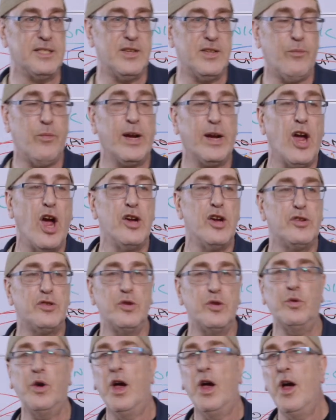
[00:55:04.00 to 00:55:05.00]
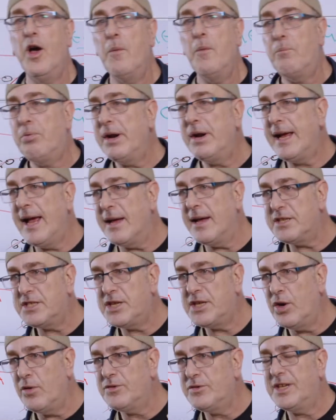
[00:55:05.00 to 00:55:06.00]
if we're going to bring
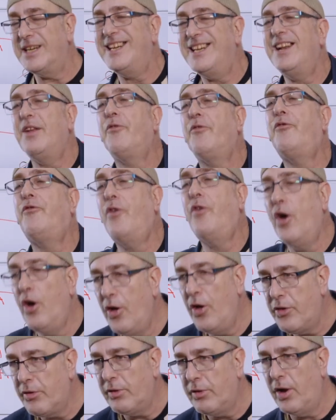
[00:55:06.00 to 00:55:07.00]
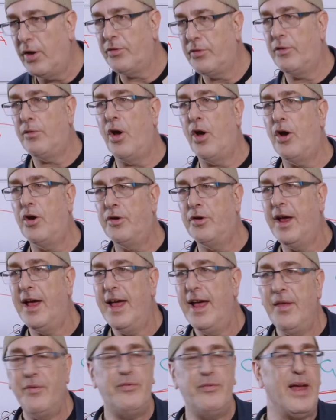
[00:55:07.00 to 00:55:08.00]
ourselves a little further along the road
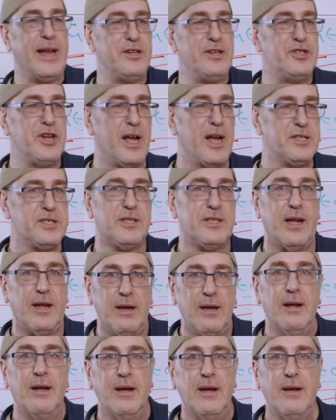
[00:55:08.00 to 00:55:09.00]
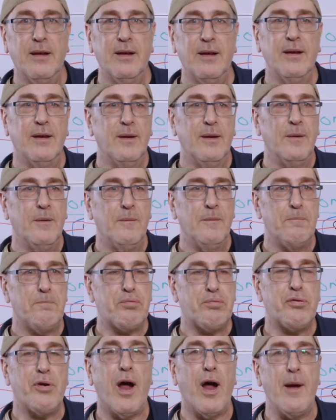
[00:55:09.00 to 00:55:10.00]
than just
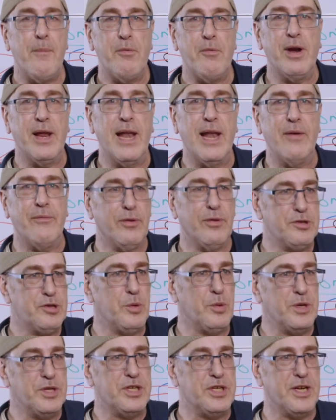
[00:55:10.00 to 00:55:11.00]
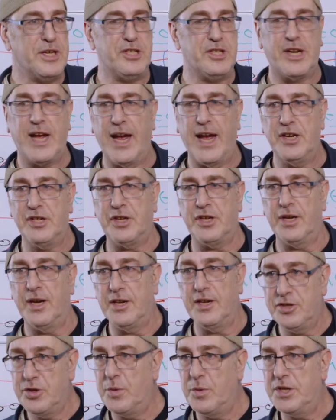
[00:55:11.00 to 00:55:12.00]
primary level Jewish education
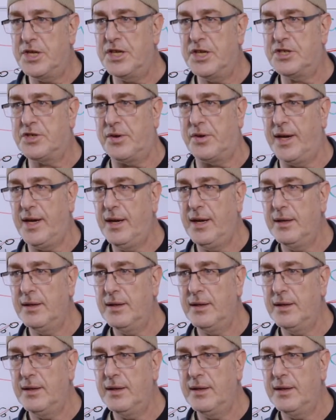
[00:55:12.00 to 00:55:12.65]
and Jewish history.